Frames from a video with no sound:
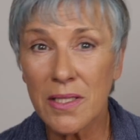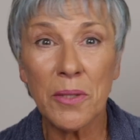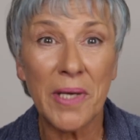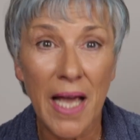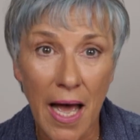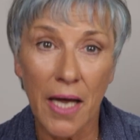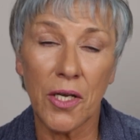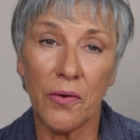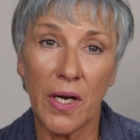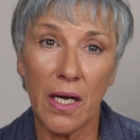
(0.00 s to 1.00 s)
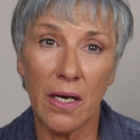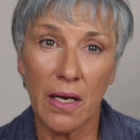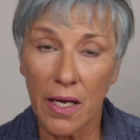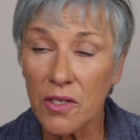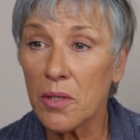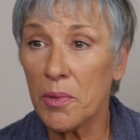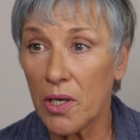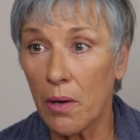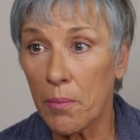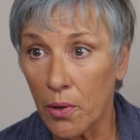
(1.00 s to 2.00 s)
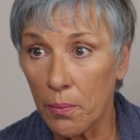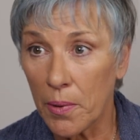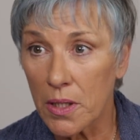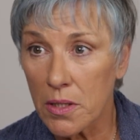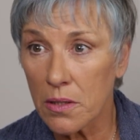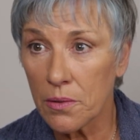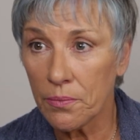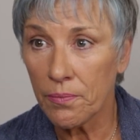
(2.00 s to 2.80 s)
to be accurate and to be on purpose.